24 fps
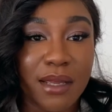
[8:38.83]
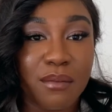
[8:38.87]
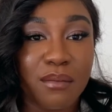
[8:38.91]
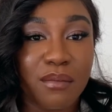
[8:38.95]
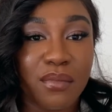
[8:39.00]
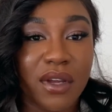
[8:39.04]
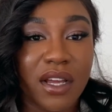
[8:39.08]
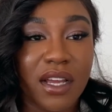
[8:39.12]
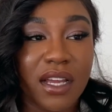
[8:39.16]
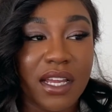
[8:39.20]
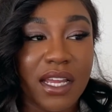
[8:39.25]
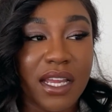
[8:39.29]

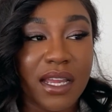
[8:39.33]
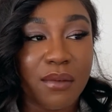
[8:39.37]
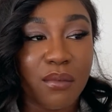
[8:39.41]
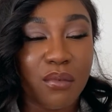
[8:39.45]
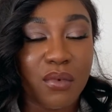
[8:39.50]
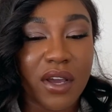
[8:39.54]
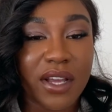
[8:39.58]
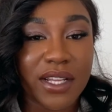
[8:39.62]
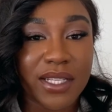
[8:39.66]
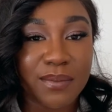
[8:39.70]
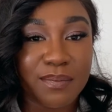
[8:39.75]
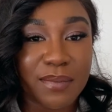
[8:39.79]
but it
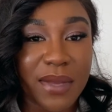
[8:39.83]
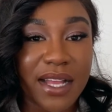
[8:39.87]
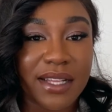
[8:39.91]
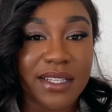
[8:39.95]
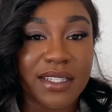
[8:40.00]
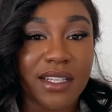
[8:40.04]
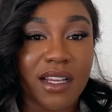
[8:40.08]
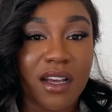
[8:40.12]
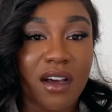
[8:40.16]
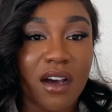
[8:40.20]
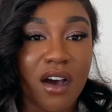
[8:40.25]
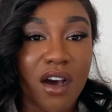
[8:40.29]
works better
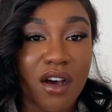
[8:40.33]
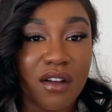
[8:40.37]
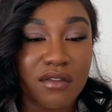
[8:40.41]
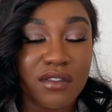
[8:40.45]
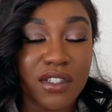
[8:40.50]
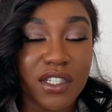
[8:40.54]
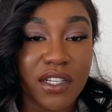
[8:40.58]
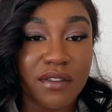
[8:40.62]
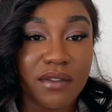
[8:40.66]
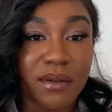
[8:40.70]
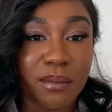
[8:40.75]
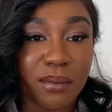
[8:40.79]
after
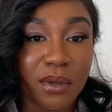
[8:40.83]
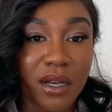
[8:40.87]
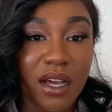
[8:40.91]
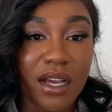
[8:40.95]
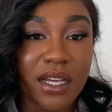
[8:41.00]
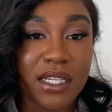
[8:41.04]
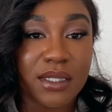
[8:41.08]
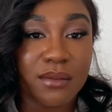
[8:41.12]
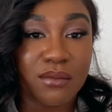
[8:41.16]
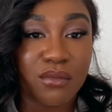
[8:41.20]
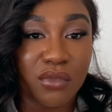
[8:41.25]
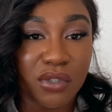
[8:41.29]
you've applied a
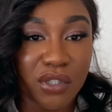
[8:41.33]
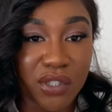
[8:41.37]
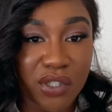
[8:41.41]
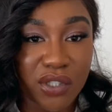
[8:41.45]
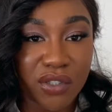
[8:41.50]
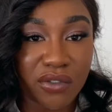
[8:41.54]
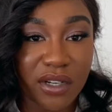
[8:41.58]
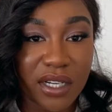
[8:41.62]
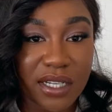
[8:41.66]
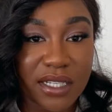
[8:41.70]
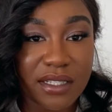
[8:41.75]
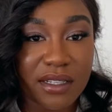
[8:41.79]

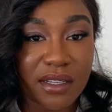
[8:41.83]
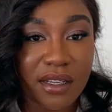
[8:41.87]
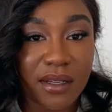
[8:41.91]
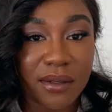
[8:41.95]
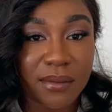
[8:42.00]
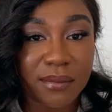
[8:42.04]
moisturiser.